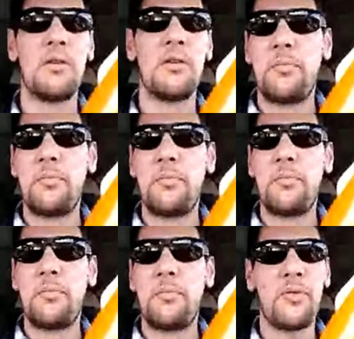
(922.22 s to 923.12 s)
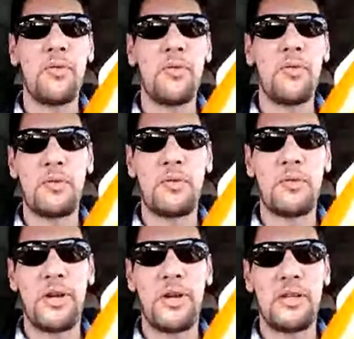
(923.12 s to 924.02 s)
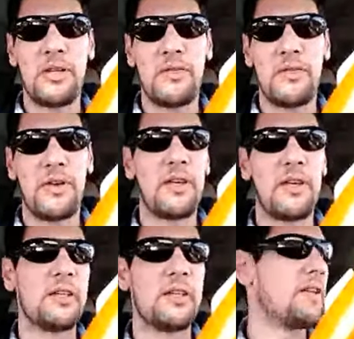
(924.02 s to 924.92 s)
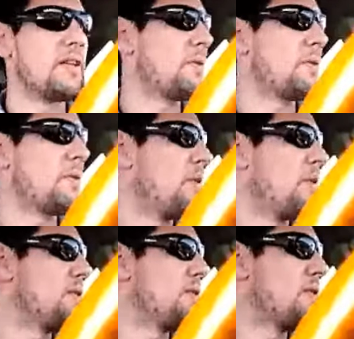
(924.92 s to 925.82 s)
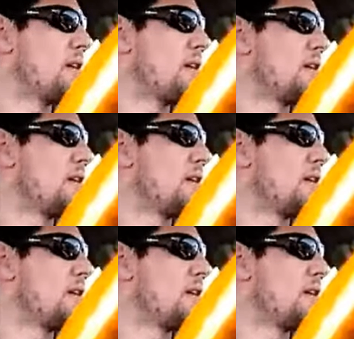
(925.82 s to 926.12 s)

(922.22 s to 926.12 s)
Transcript: Polite, professional, and productive. That's what I always say.